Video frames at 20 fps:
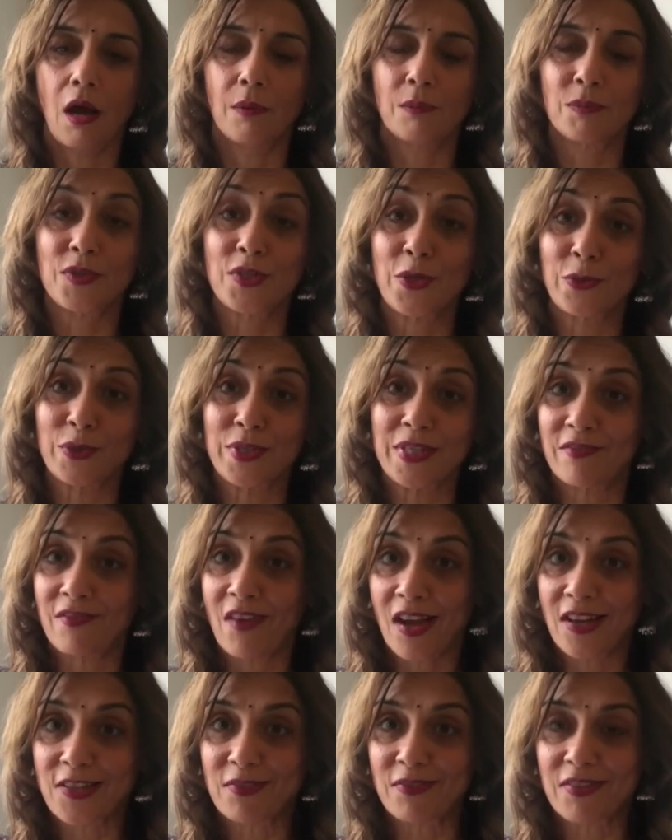secretive
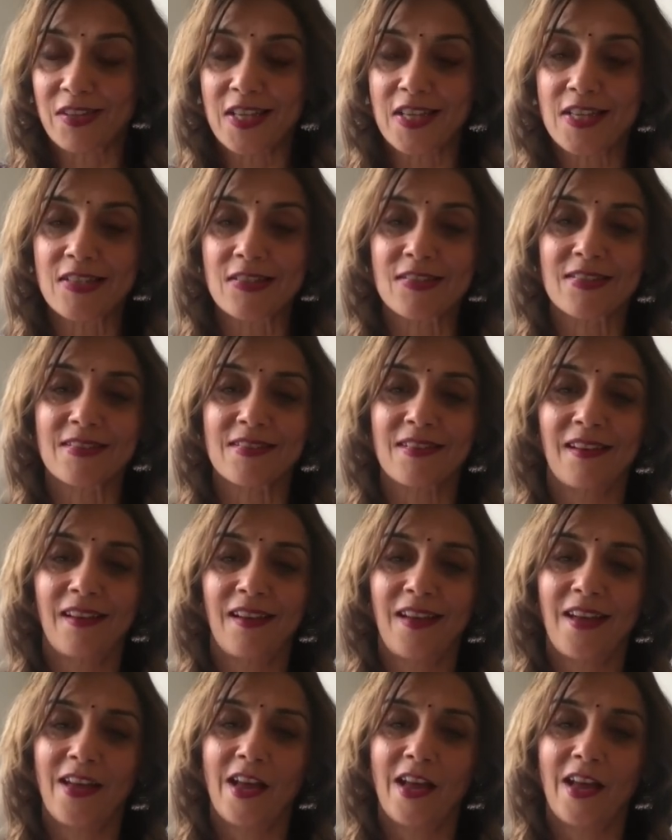activities,